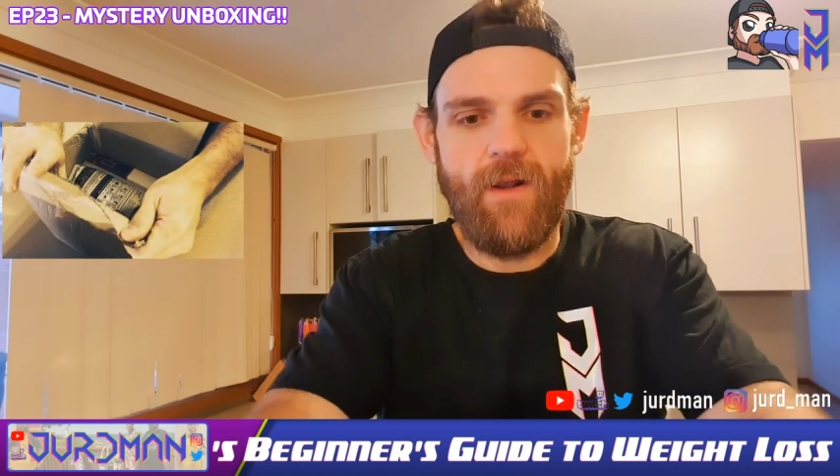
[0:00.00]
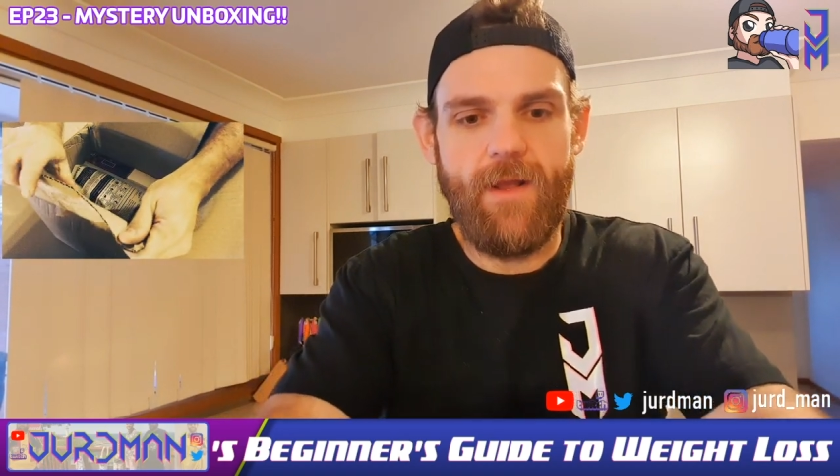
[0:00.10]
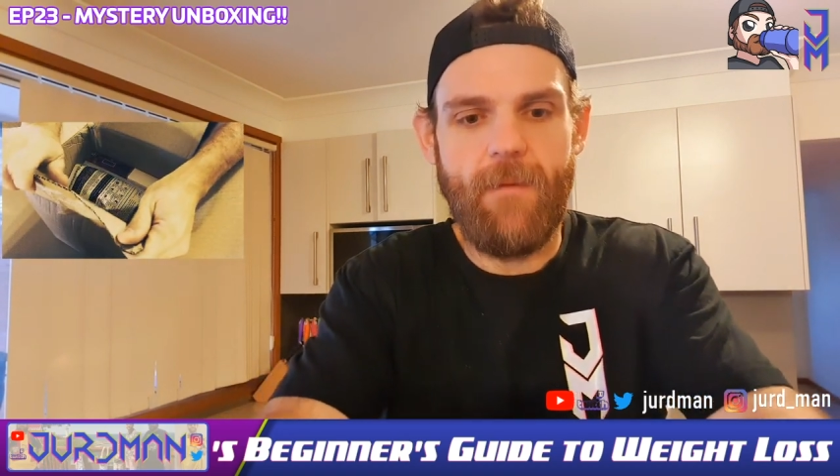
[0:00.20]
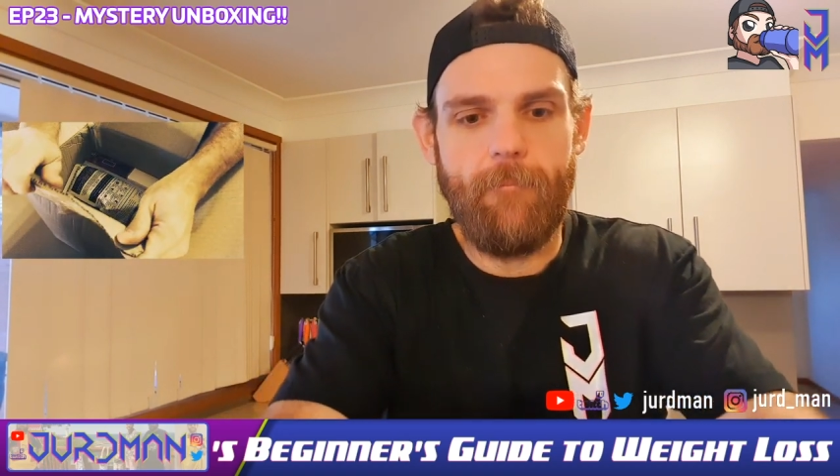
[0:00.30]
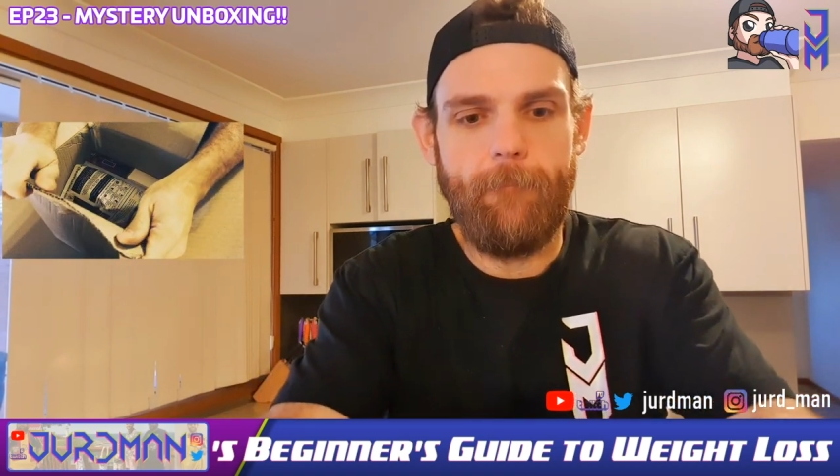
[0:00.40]

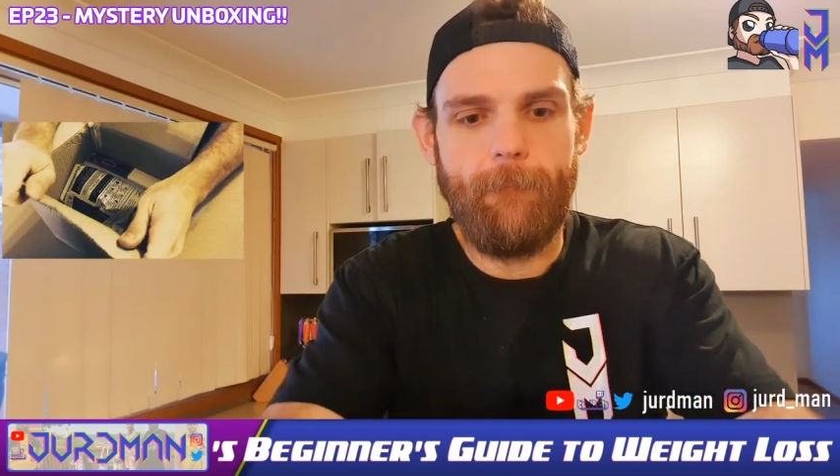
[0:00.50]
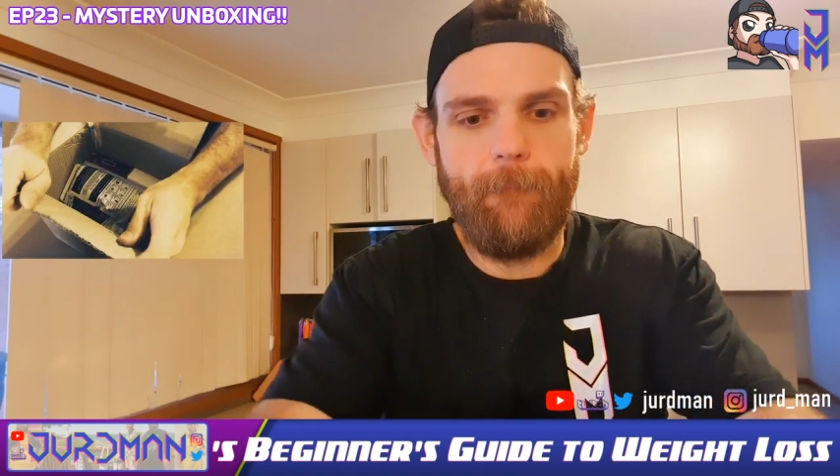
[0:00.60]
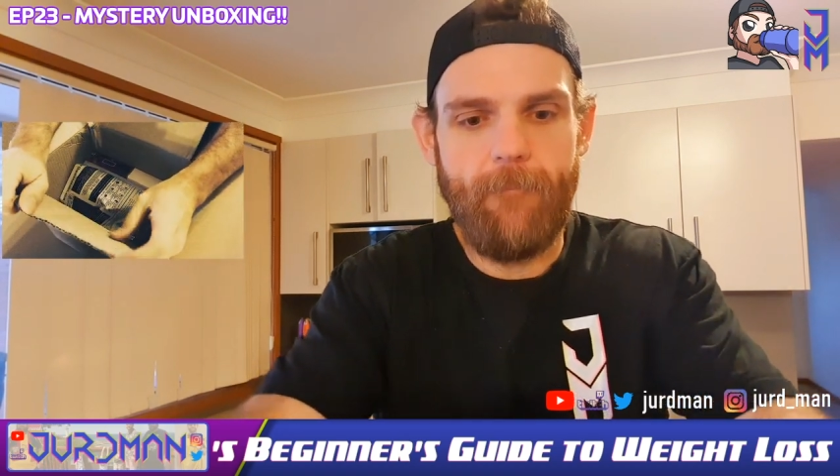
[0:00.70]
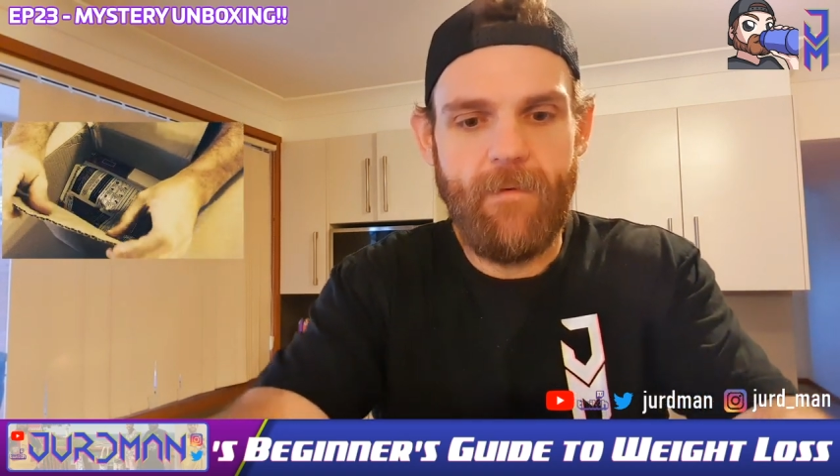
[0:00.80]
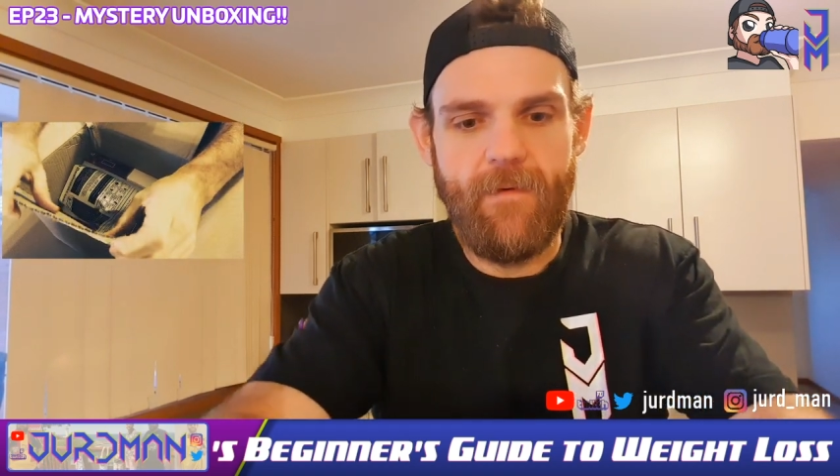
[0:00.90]
up.
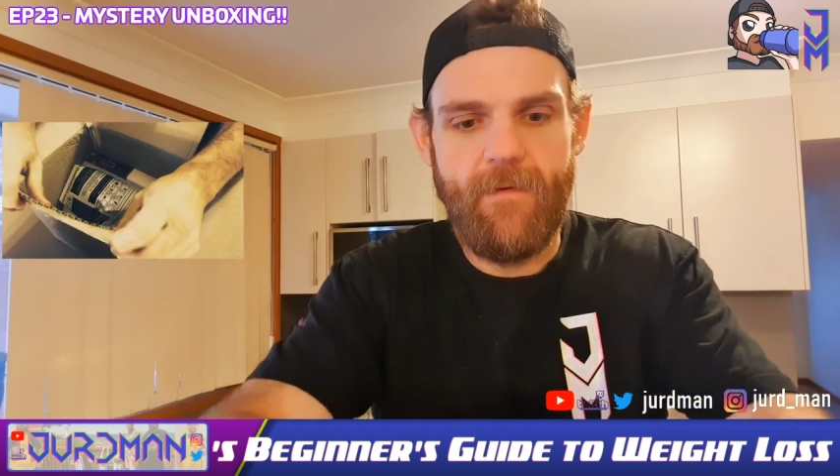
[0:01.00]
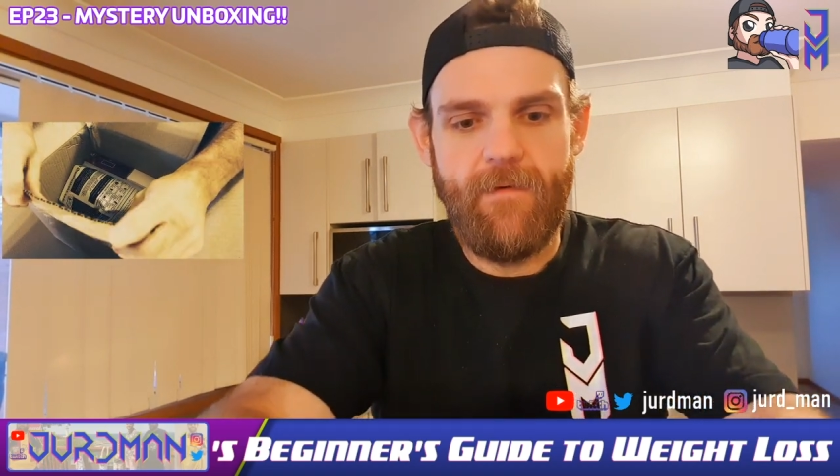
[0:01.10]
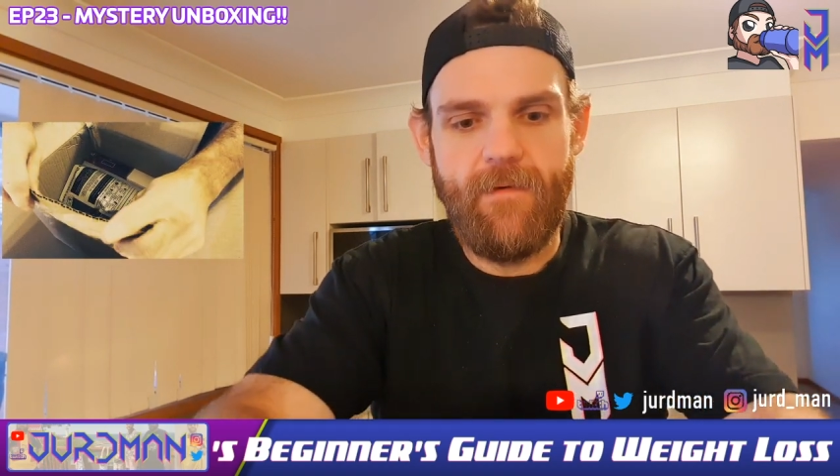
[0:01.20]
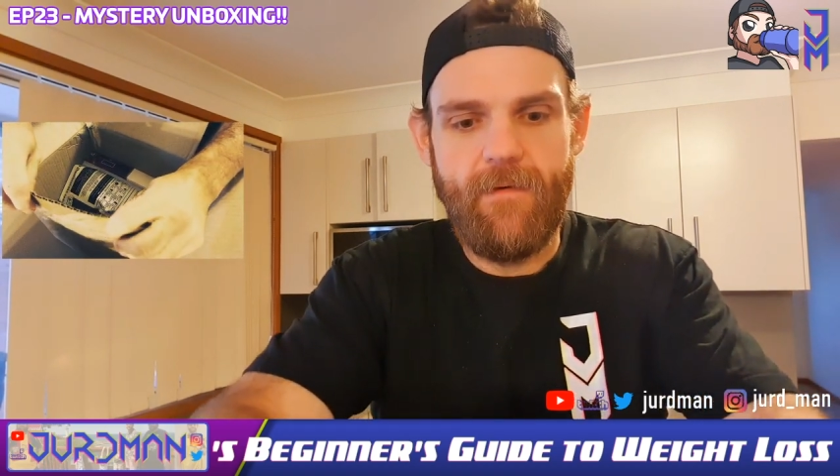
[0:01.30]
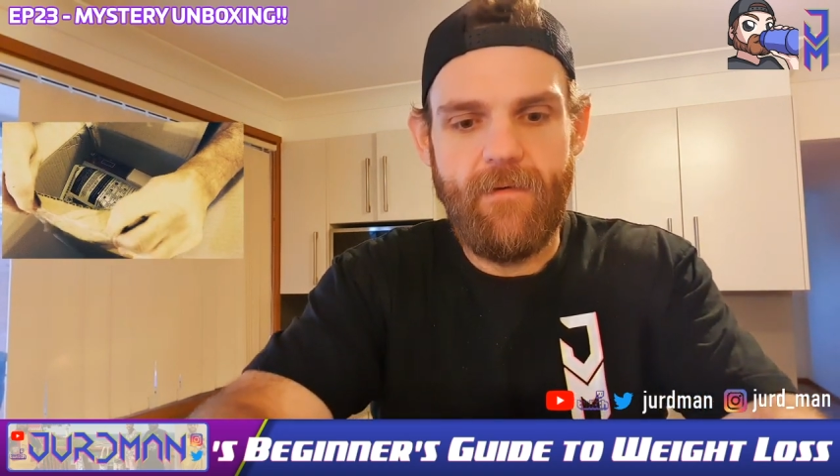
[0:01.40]

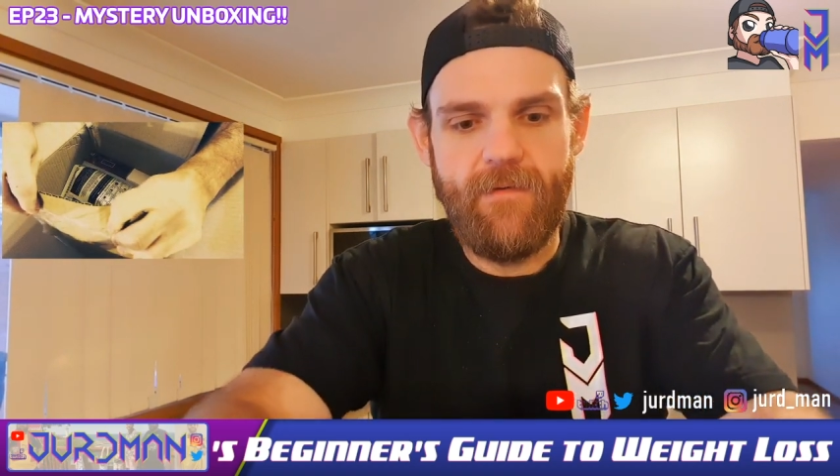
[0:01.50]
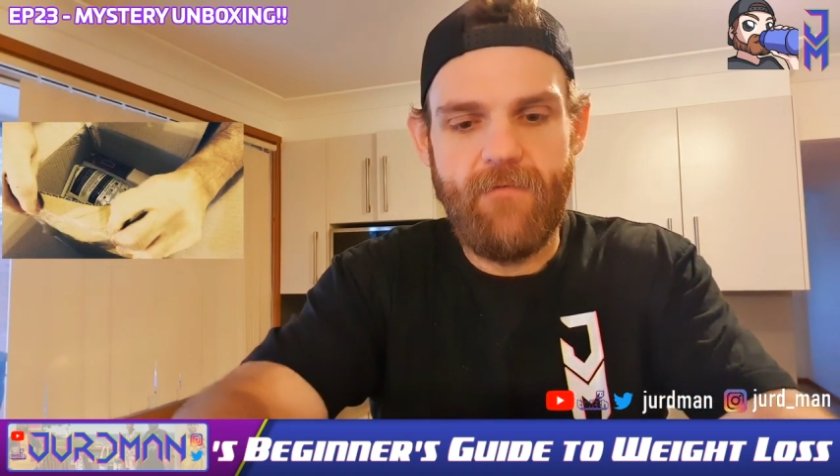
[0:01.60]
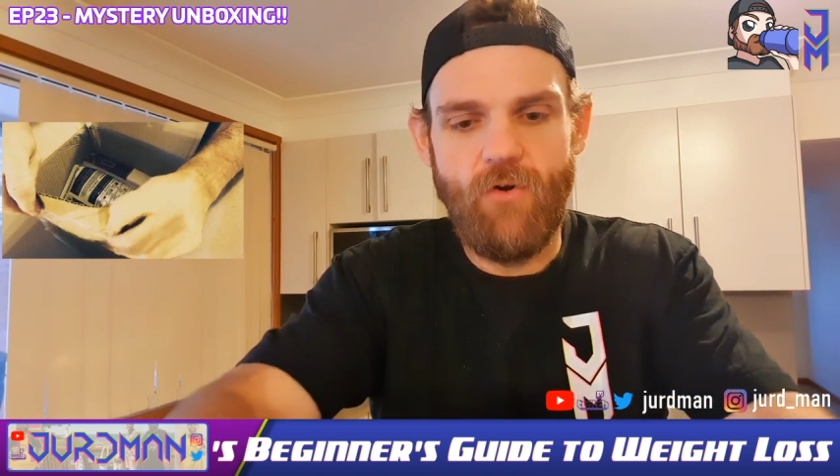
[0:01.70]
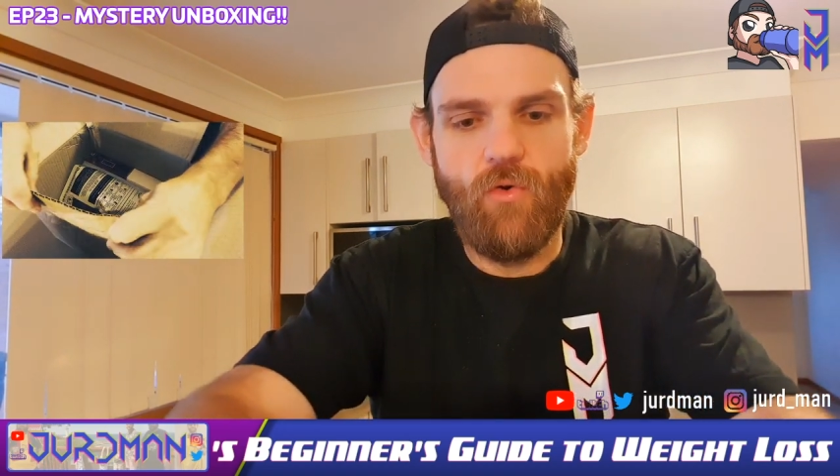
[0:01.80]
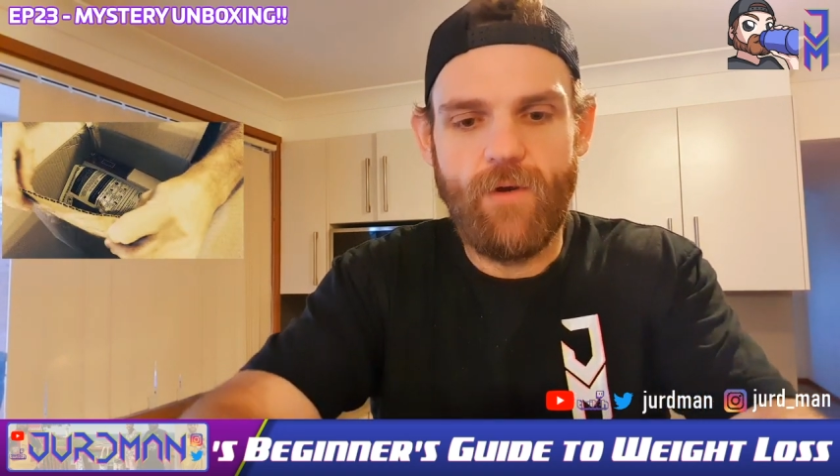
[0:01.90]
Let's have
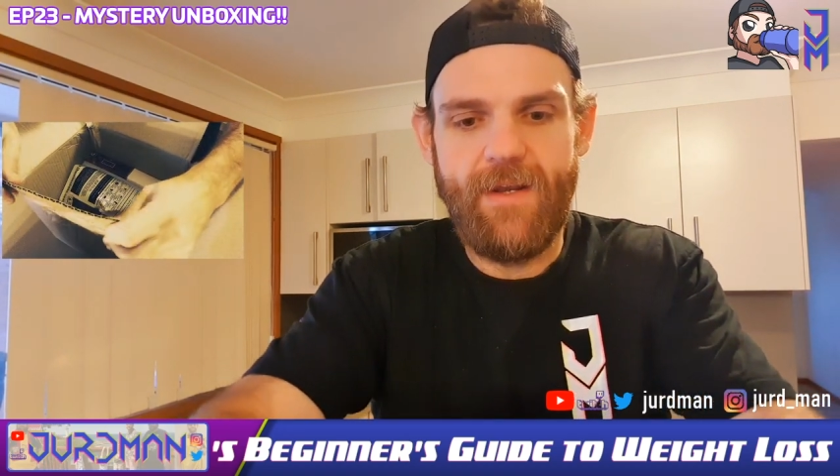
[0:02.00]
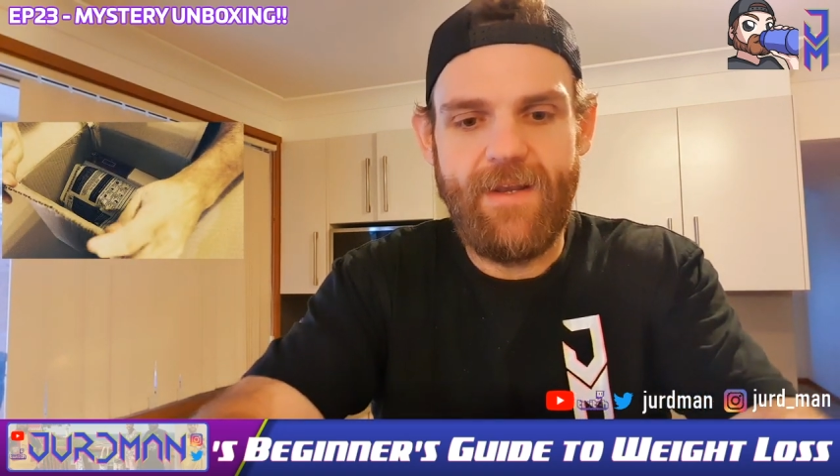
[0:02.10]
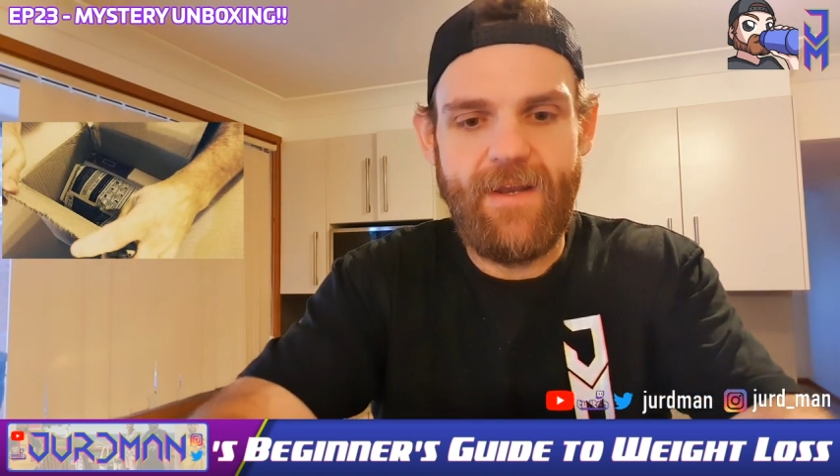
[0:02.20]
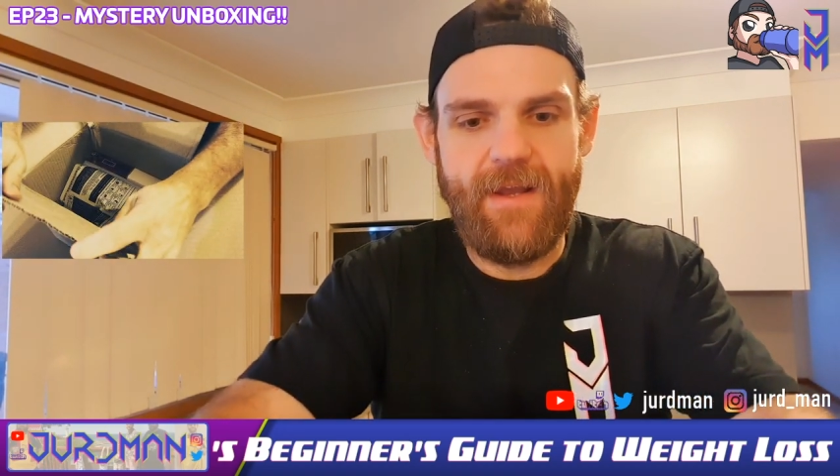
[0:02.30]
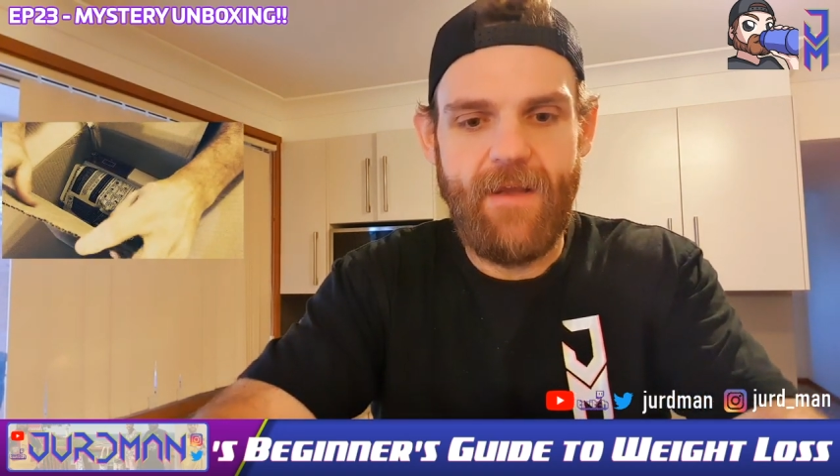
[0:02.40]
a look in here.